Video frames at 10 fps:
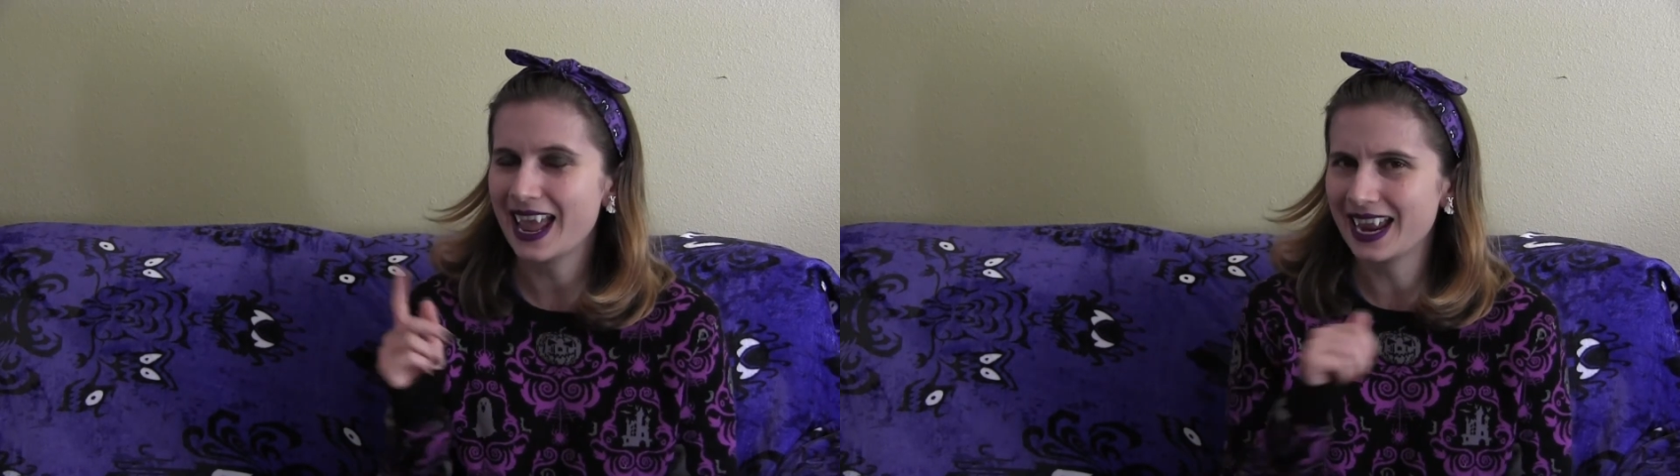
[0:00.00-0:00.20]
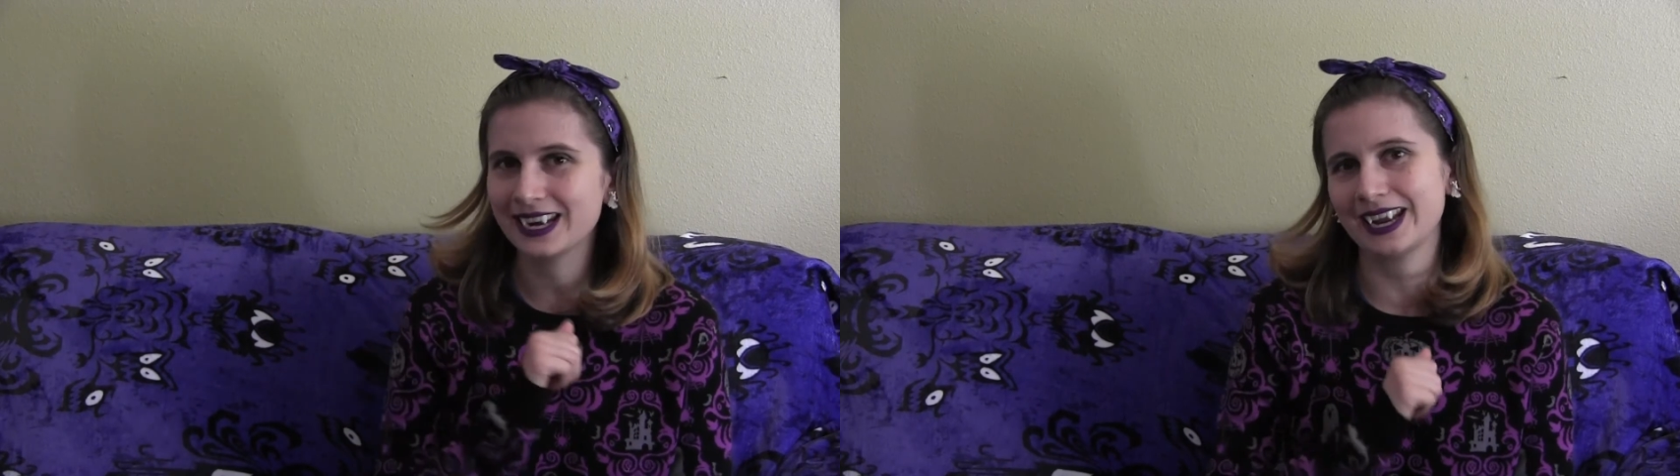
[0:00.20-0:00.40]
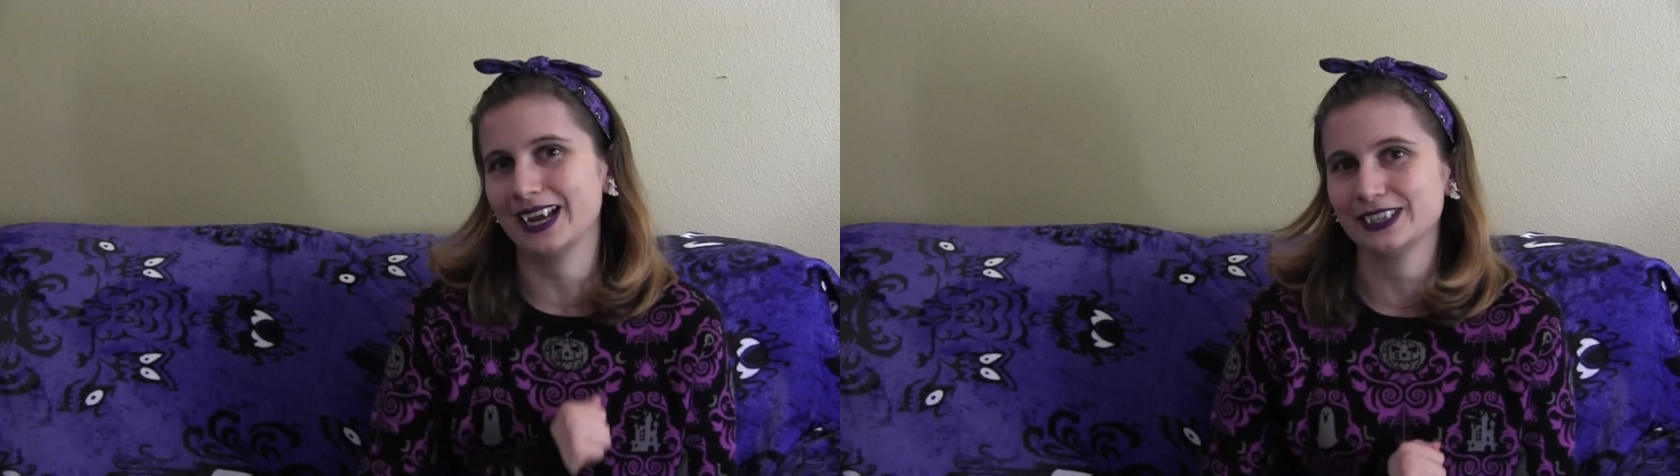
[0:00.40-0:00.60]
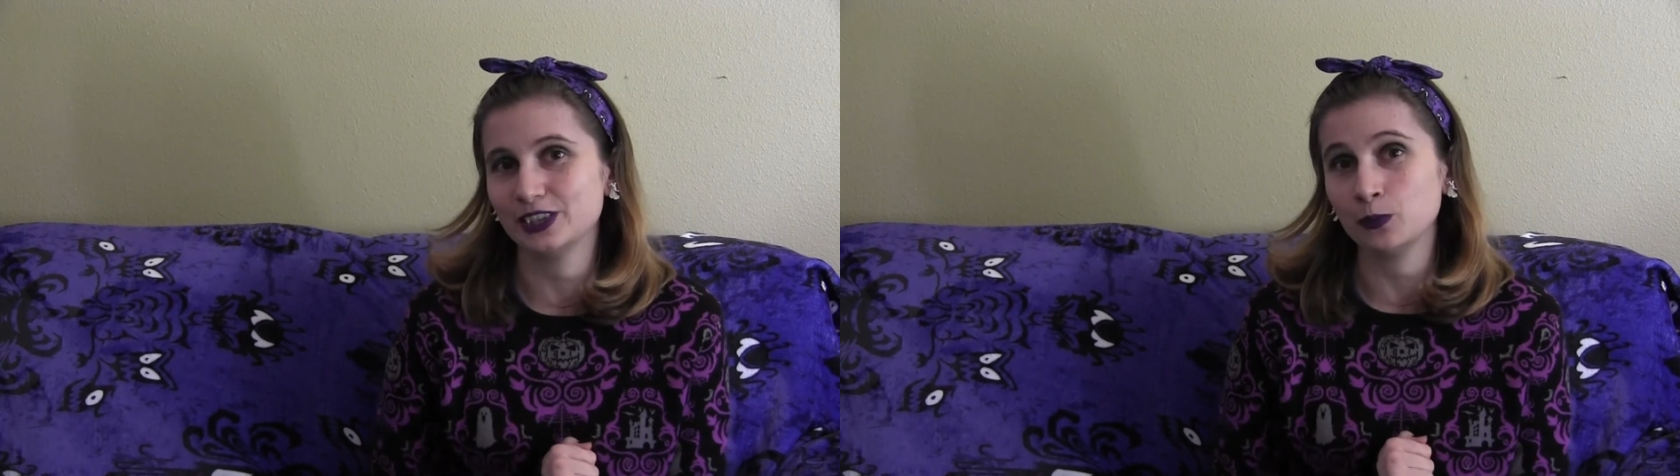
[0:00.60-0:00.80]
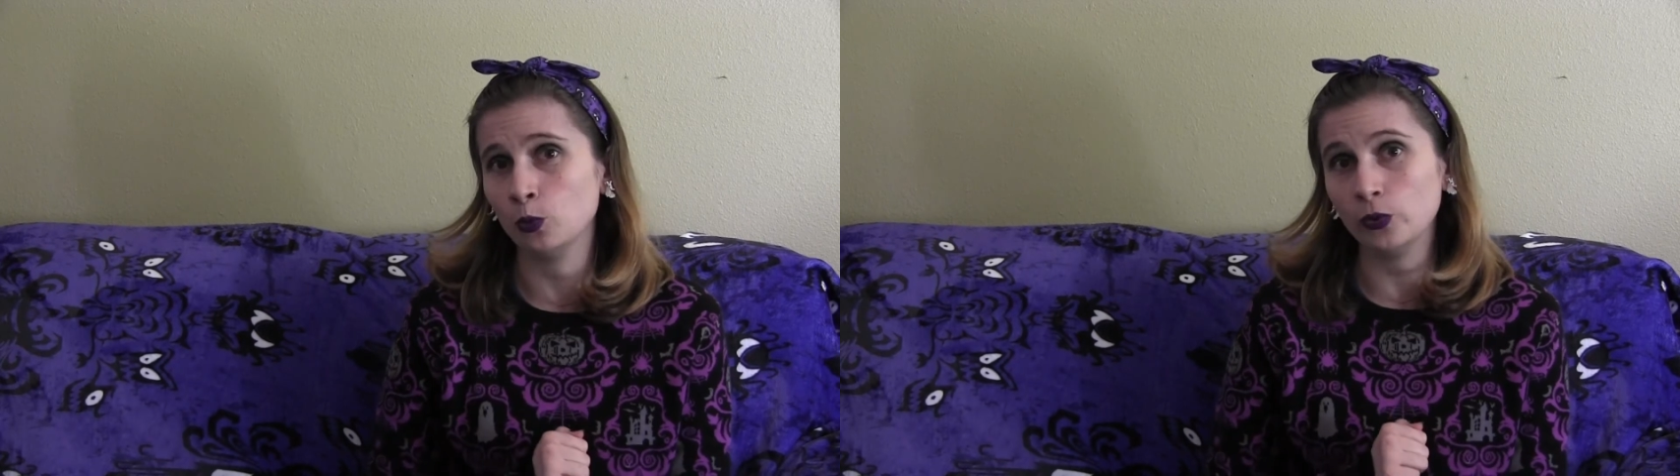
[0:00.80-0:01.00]
And it has
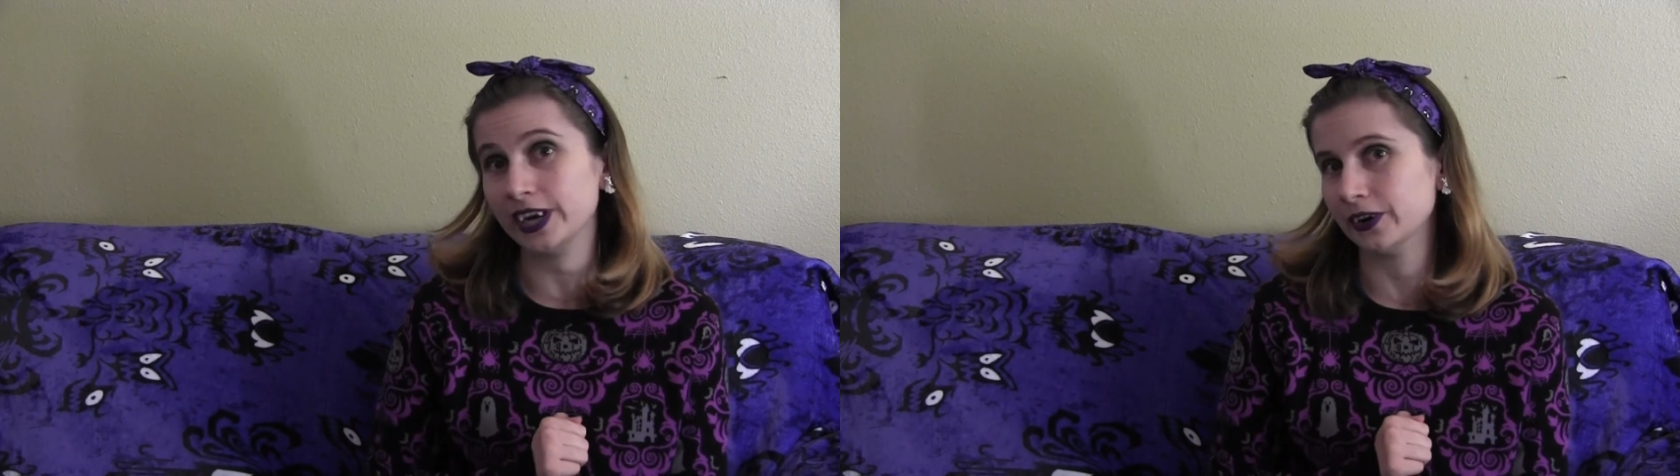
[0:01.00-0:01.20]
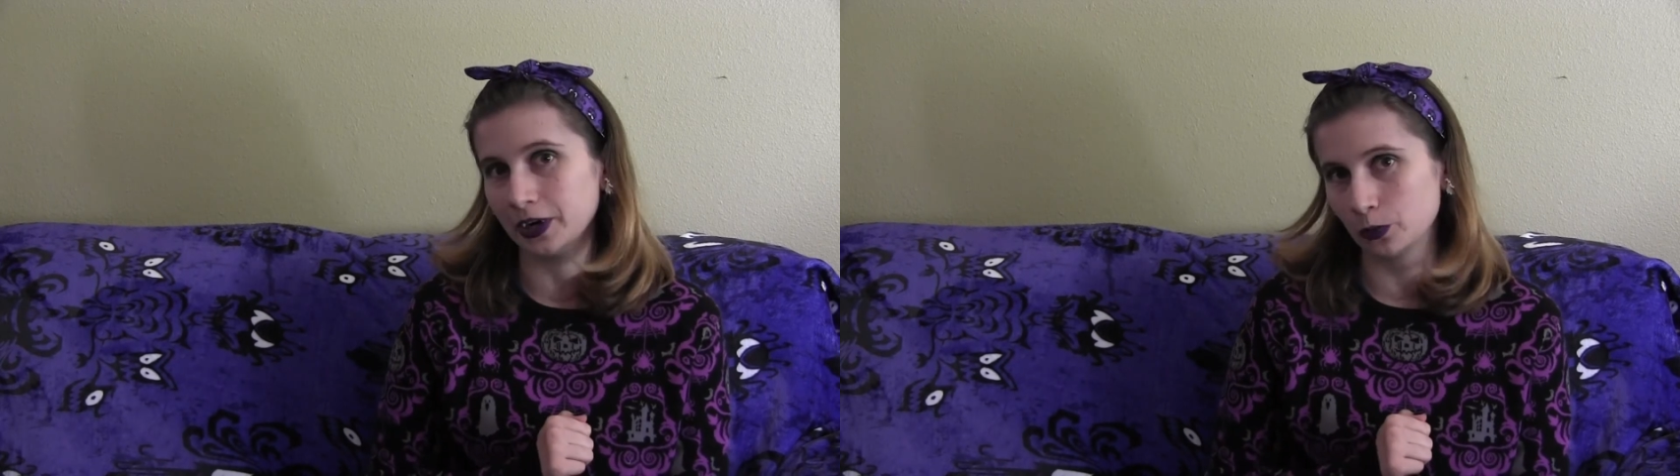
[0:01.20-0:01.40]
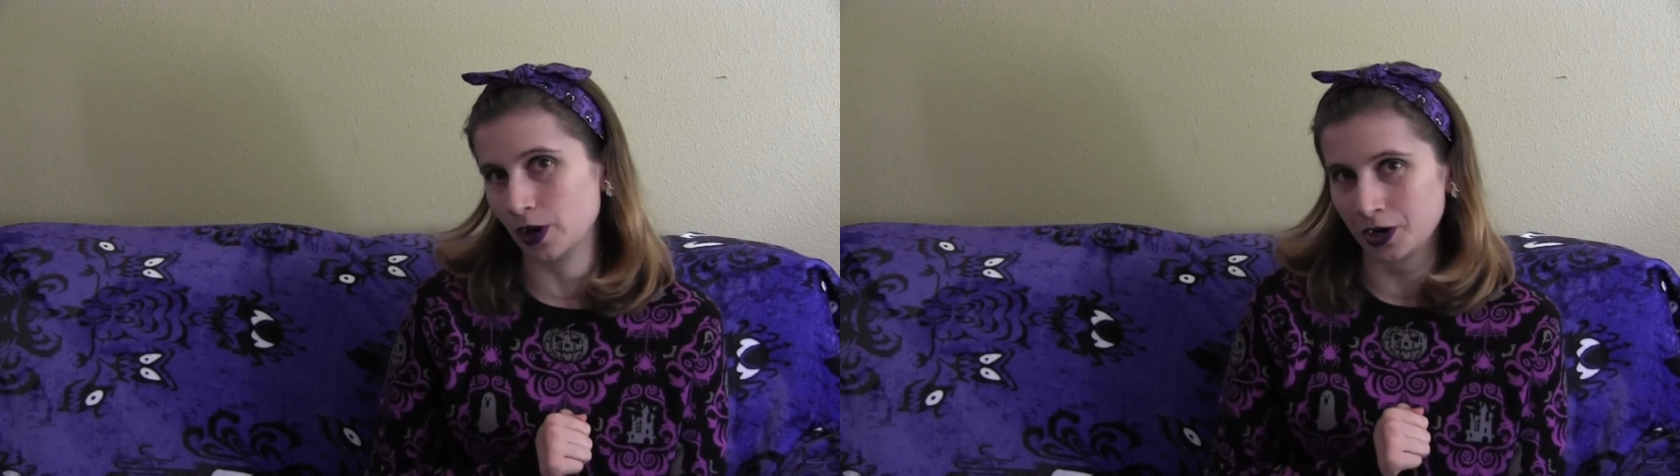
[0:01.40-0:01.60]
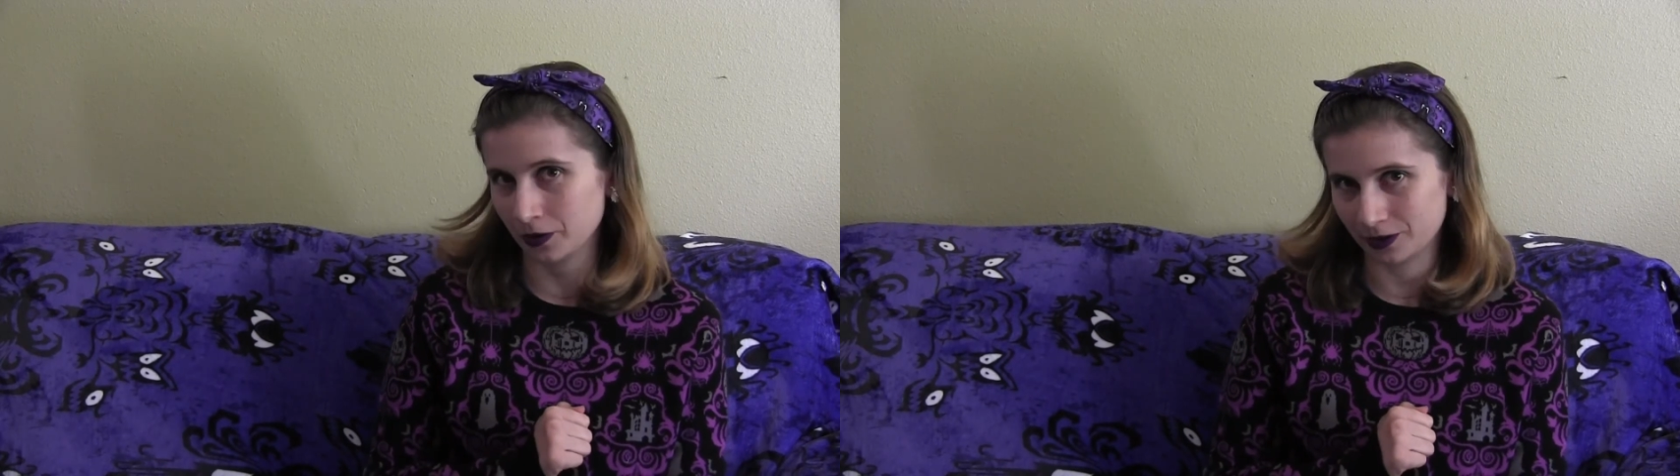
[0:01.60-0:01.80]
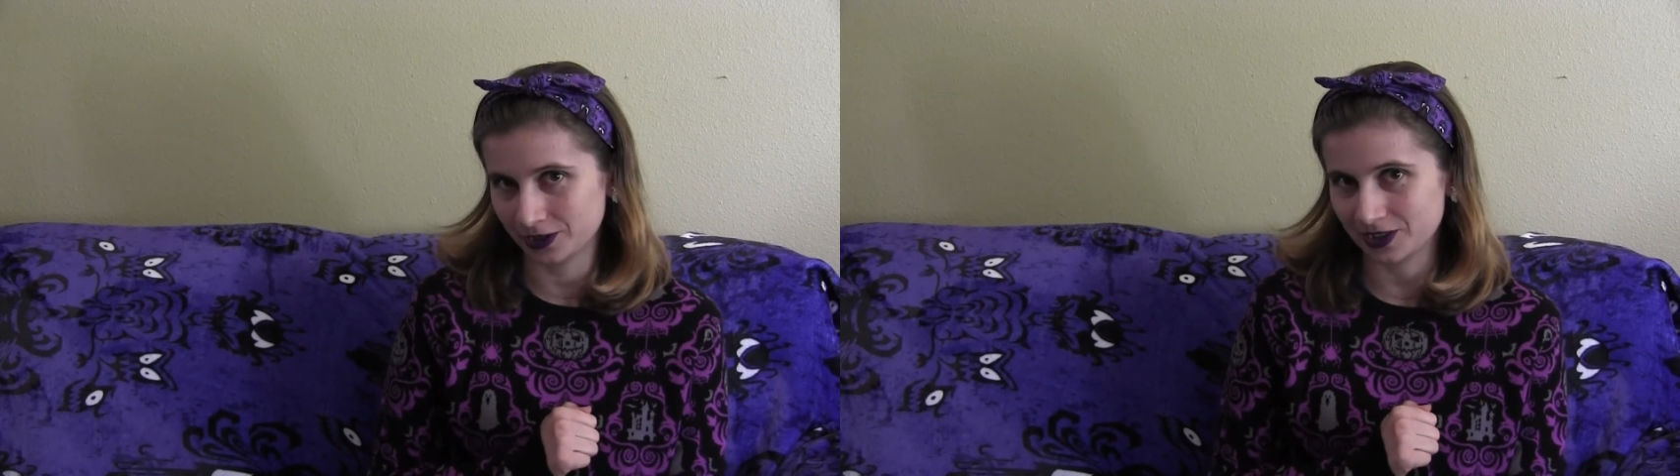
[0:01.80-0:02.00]
some weird and
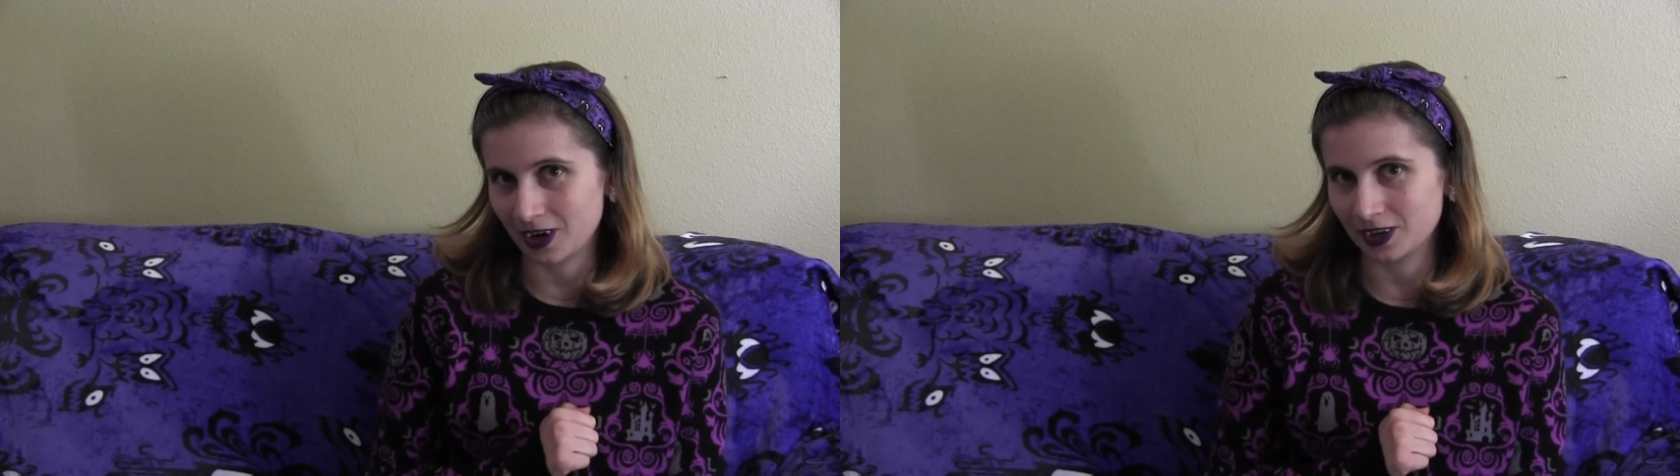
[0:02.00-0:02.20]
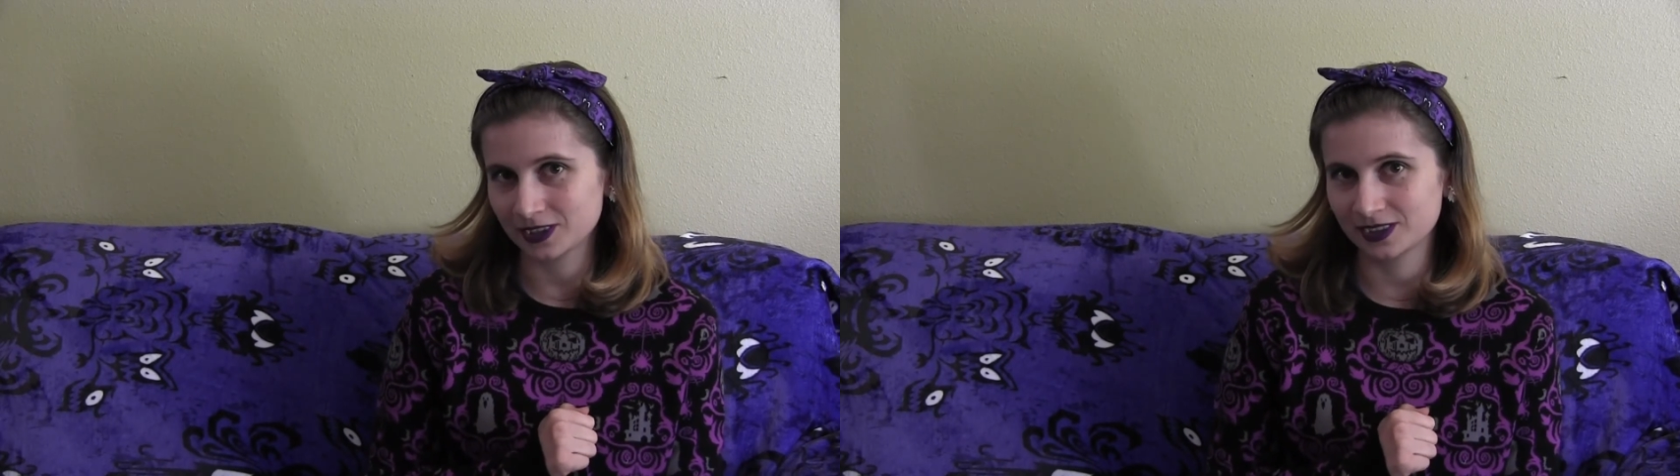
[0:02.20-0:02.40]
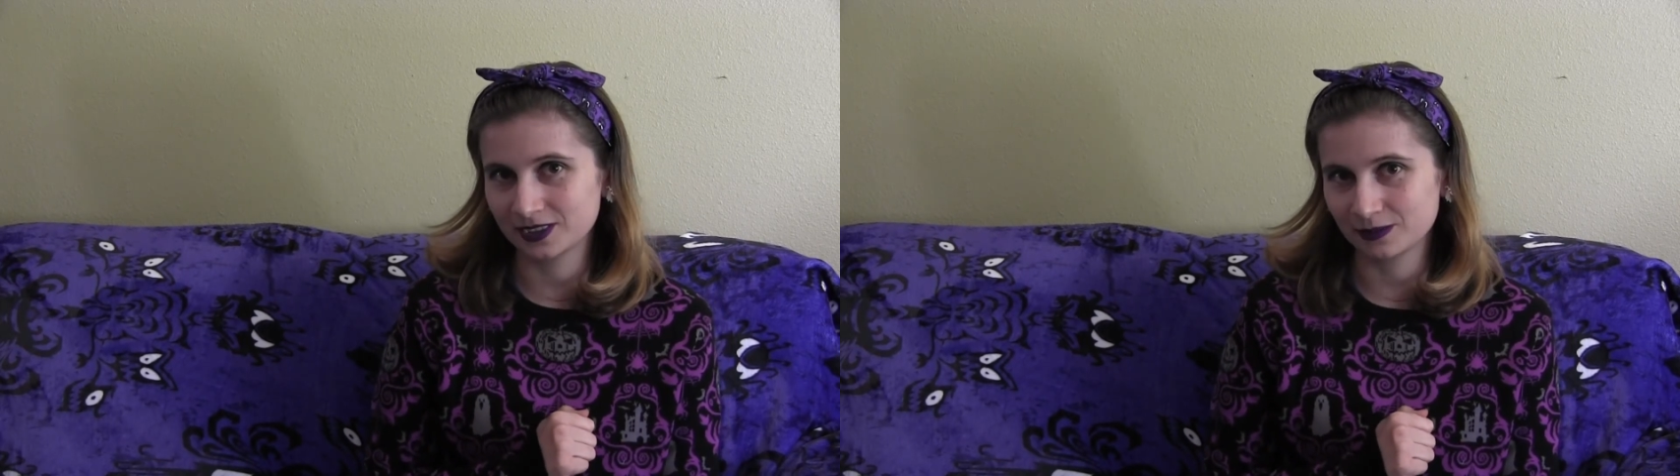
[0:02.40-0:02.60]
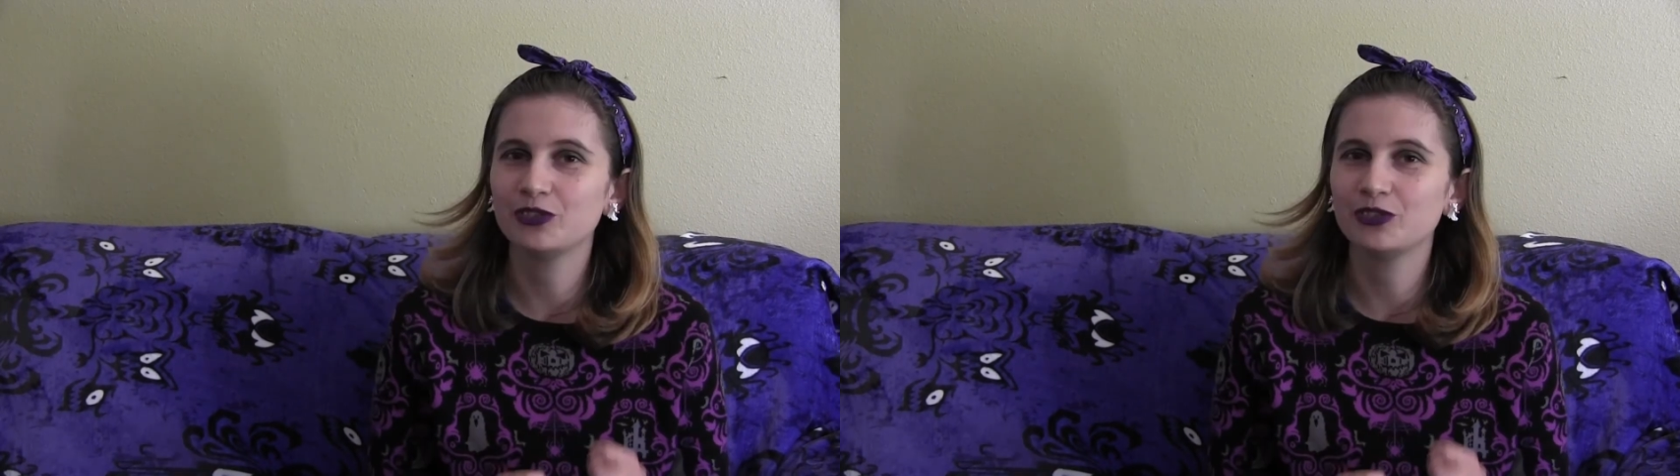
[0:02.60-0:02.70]
wonderful songs.